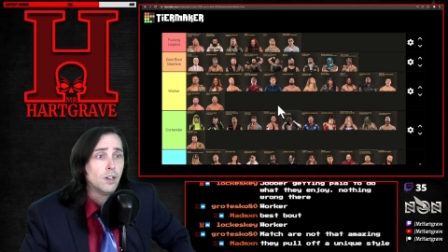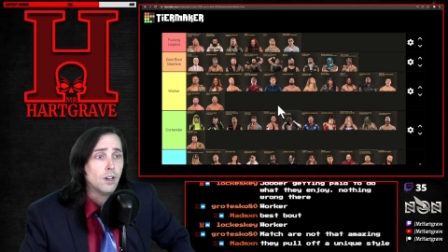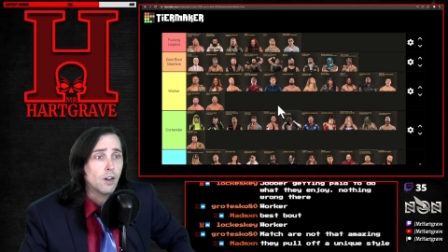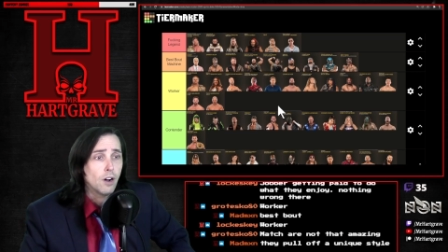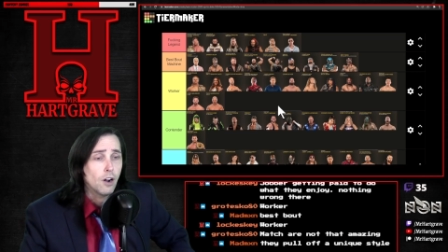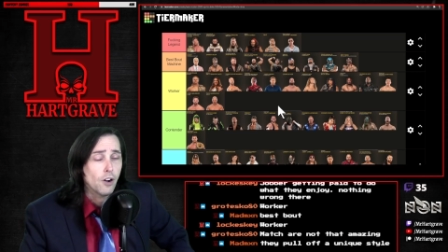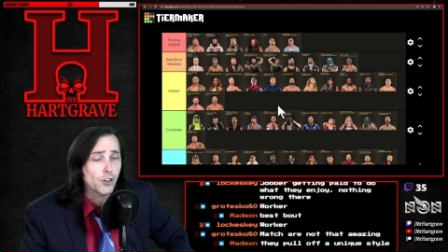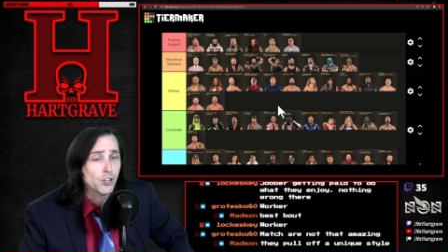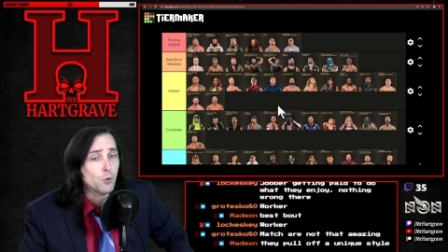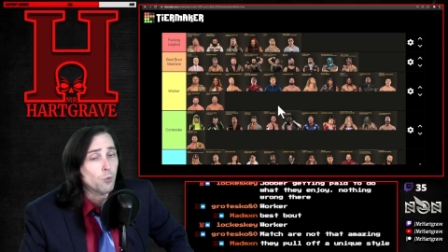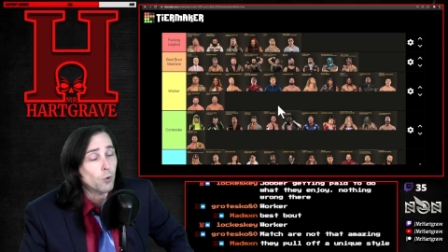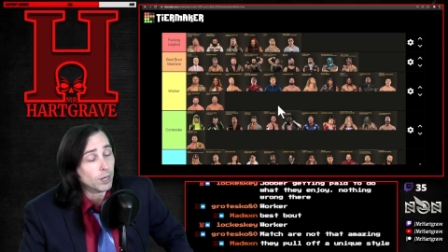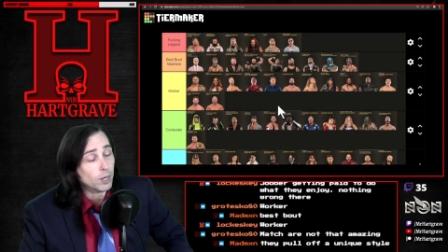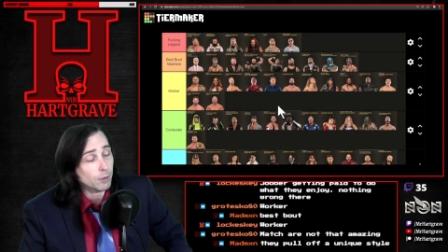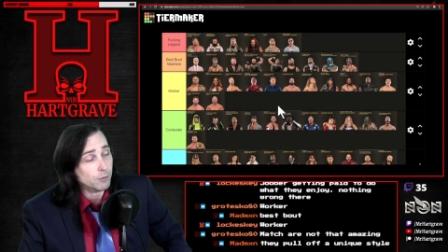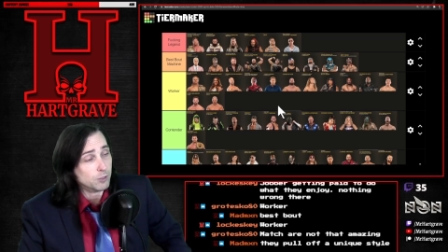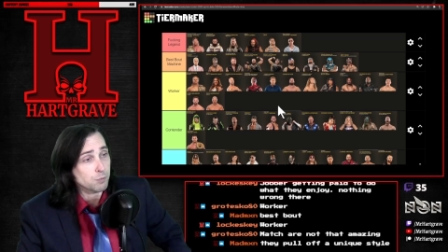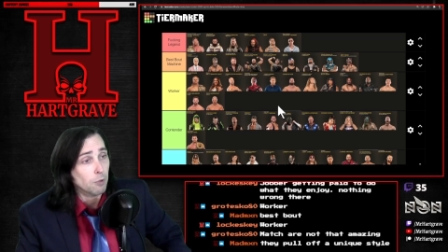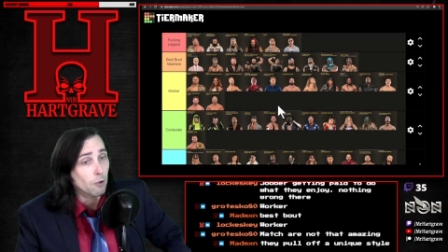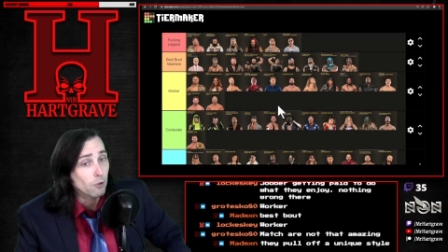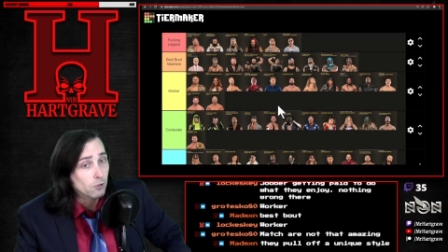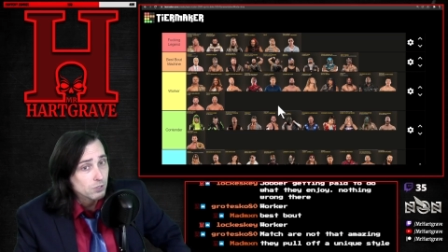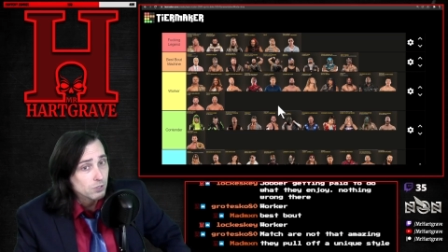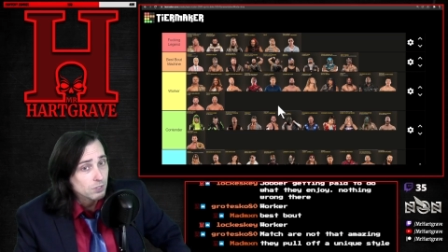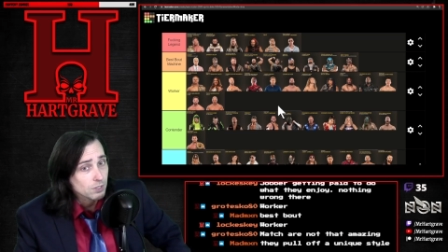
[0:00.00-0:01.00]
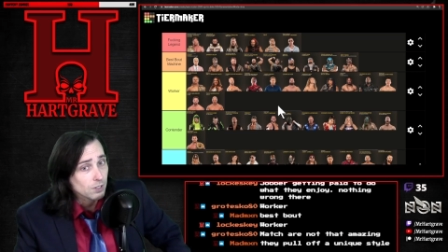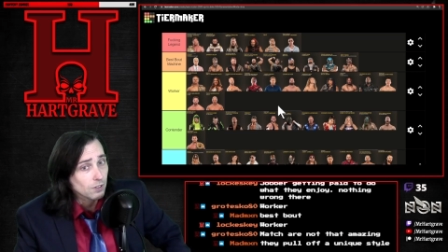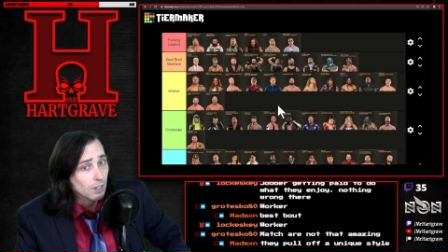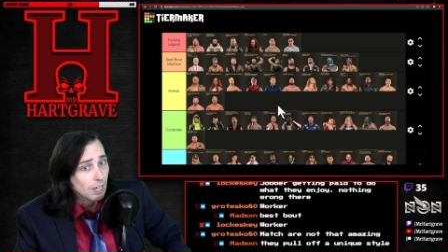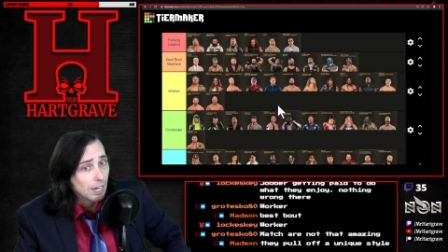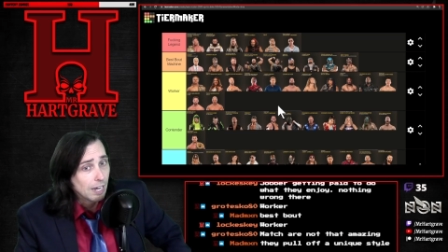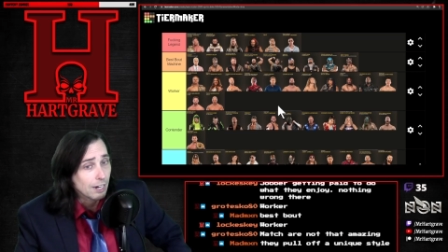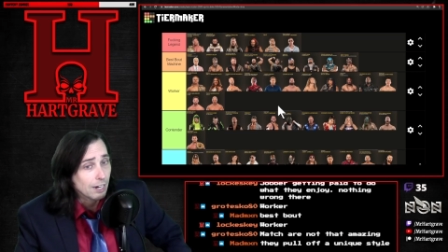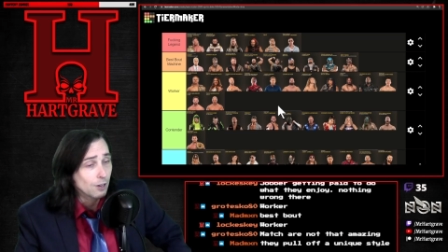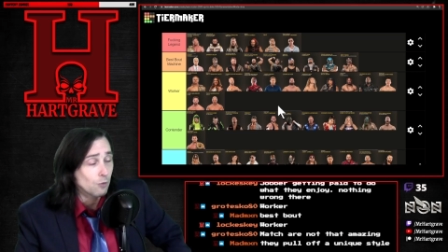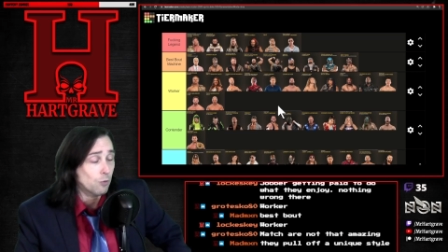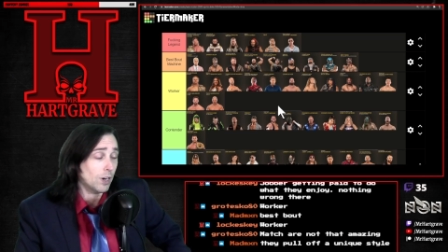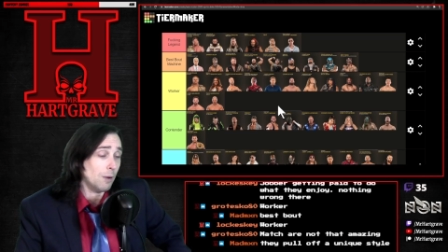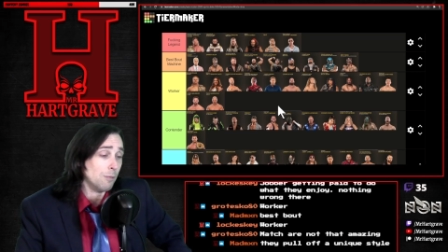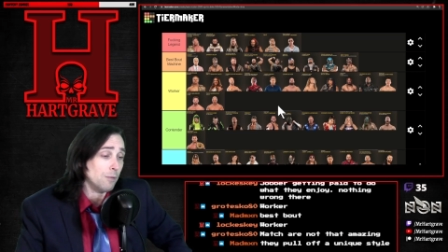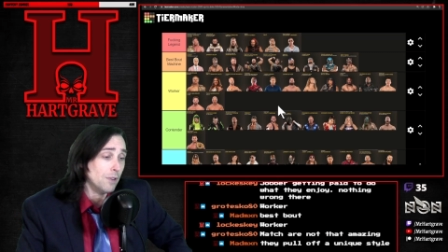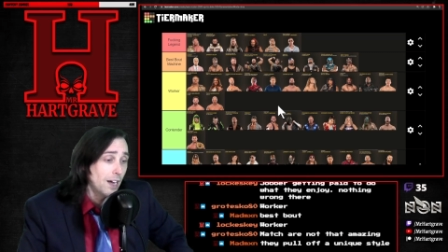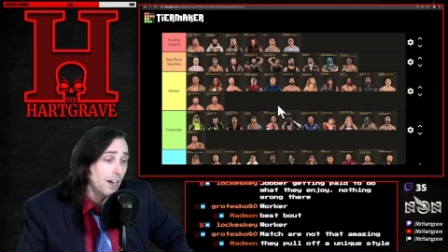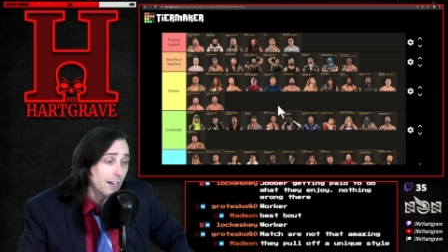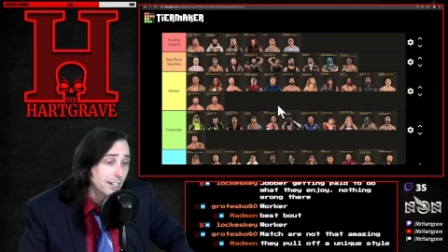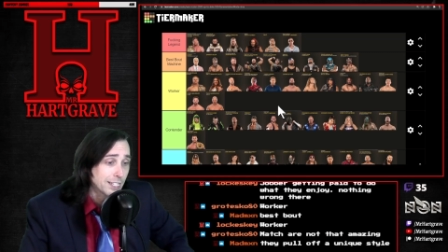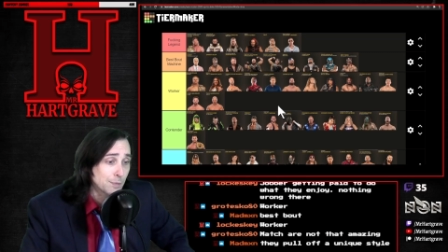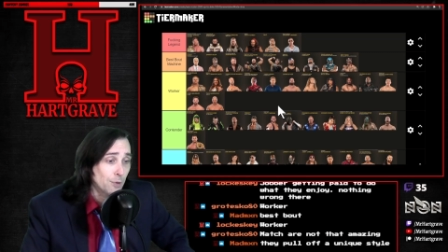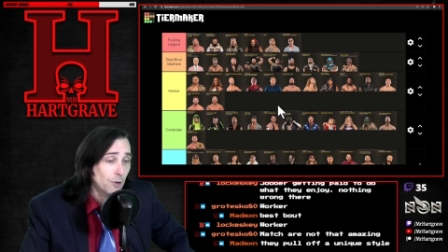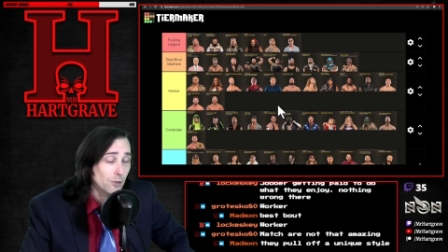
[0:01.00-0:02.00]
Are you one I'm supposed to like? One I'm
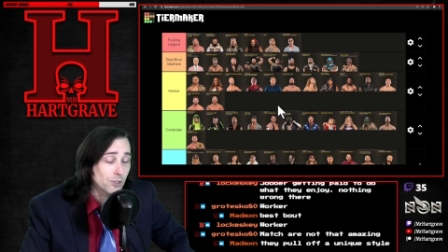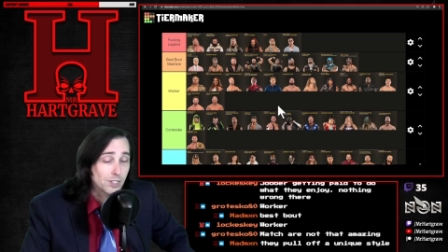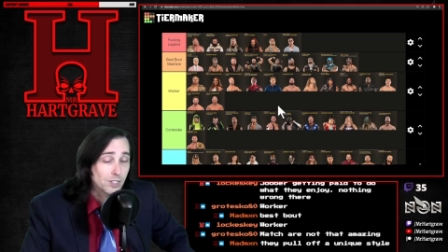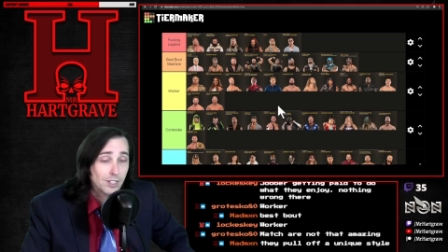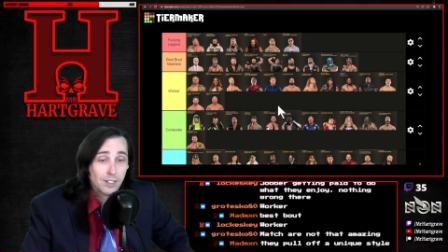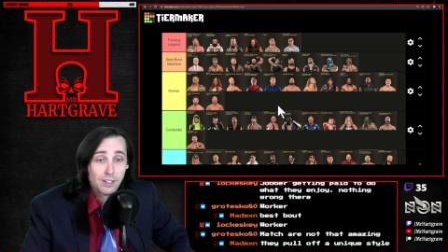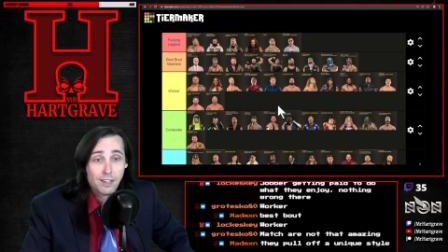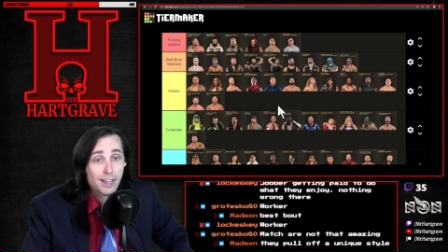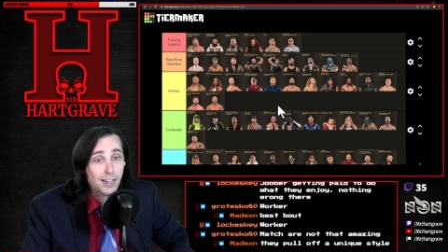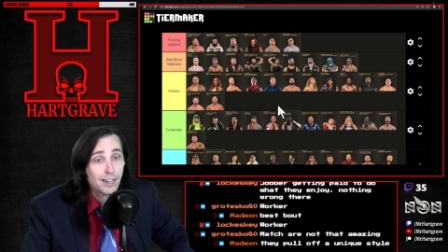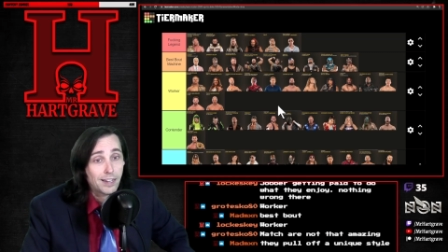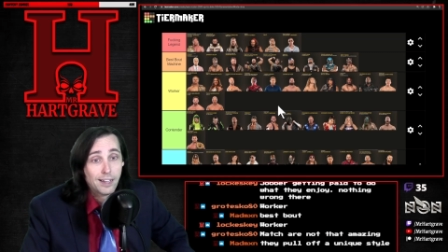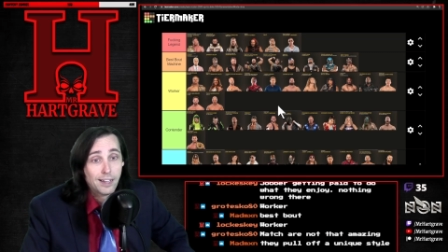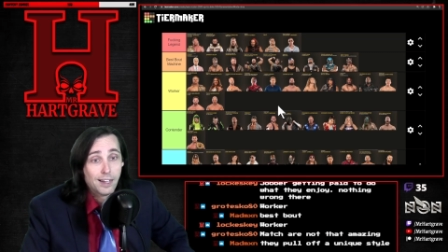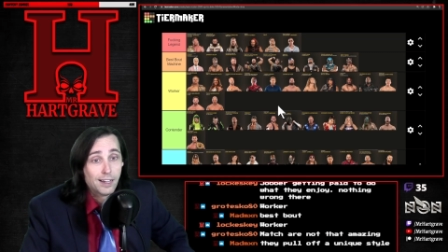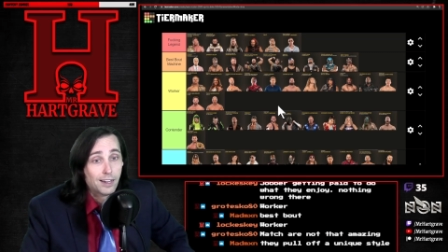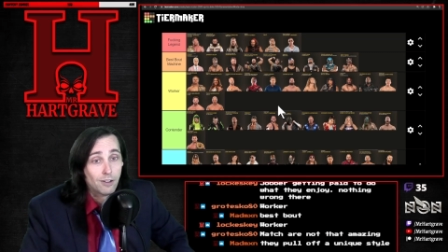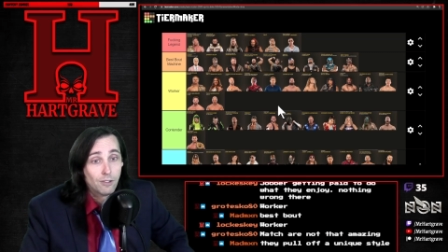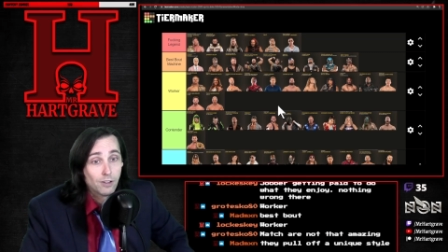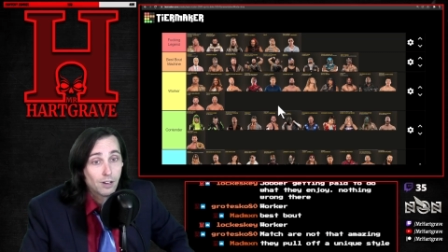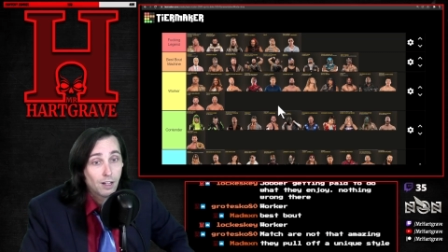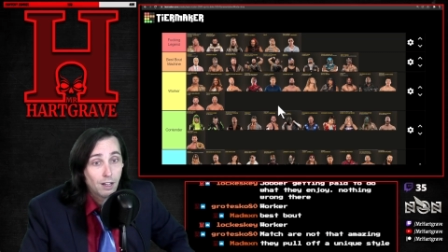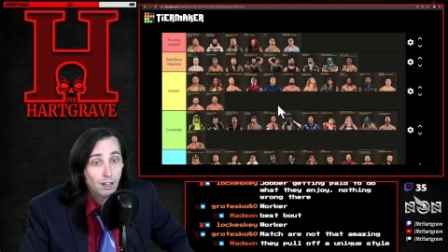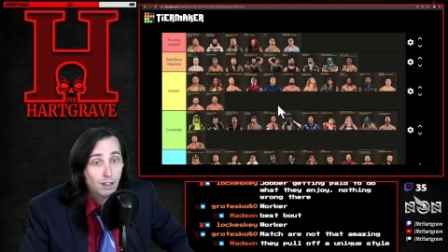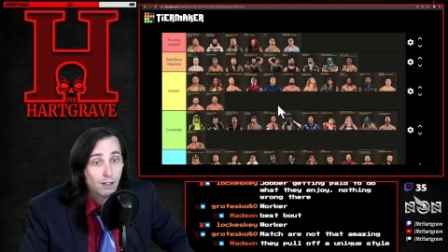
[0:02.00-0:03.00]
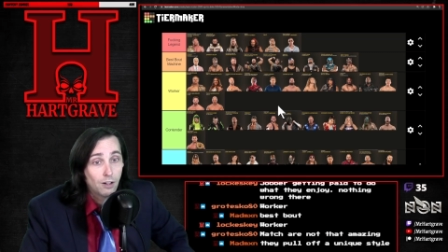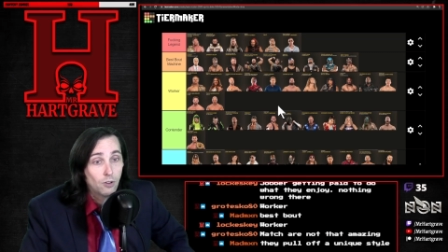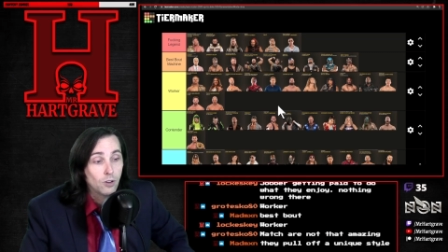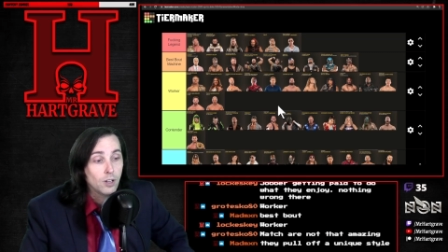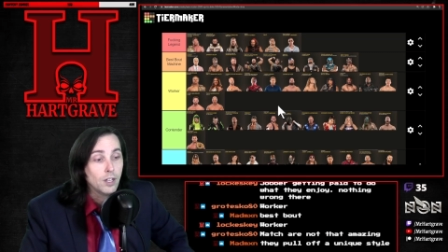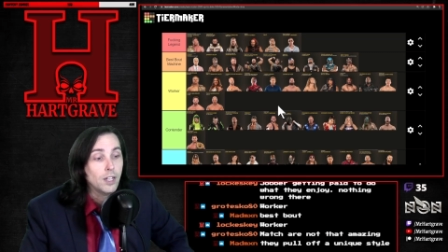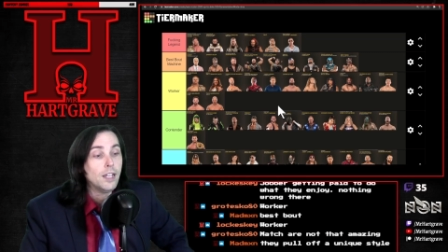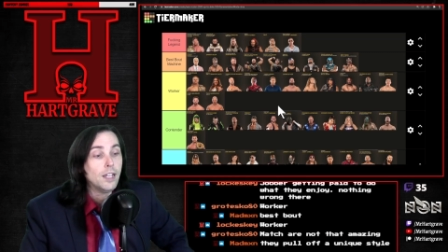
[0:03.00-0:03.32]
not supposed to like? I don't know.